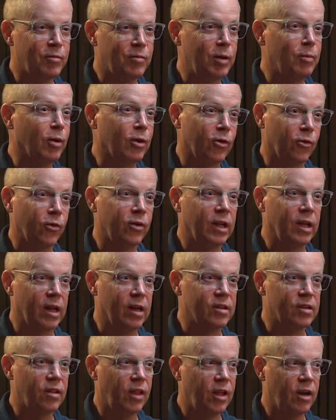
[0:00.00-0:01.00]
And people don't
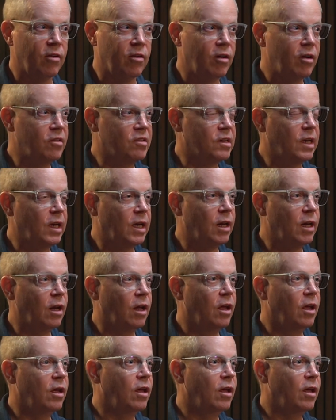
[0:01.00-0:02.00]
realize it. They don't understand